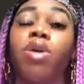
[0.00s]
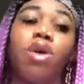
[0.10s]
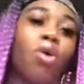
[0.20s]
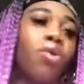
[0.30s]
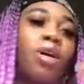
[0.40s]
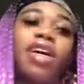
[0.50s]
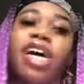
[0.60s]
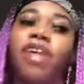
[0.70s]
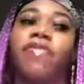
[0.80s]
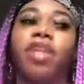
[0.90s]
or I'll
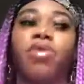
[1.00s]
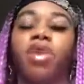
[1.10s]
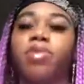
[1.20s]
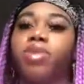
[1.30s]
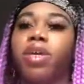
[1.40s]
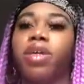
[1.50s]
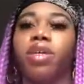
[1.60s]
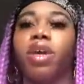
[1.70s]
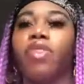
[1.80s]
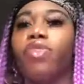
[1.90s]
have anywhere between
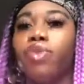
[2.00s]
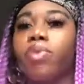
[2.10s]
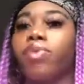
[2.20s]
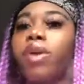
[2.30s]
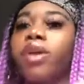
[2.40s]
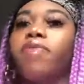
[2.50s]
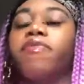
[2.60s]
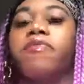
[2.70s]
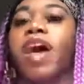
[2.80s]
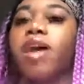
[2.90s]
a
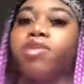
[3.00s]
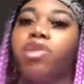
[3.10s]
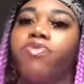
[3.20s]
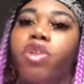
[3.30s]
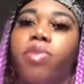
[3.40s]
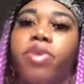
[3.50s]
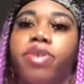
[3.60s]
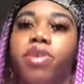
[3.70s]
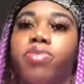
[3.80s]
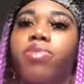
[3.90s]
3.5 to a
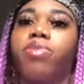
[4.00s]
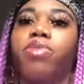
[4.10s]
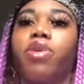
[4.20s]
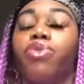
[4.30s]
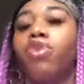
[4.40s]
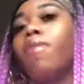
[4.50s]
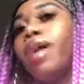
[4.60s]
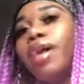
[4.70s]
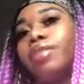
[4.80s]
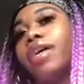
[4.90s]
4.0 throughout my
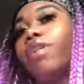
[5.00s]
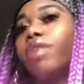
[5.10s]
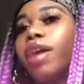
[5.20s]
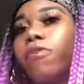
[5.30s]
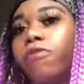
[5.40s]
entire life.